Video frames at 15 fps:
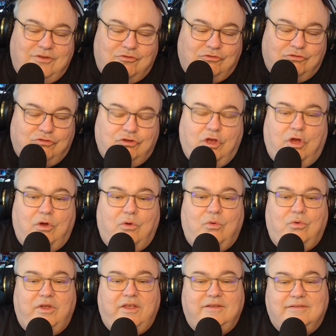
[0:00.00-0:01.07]

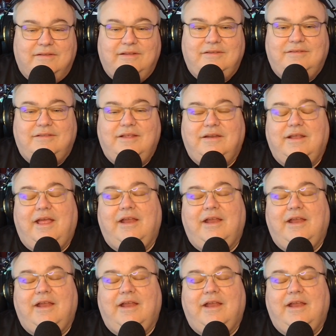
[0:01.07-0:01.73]
show is listed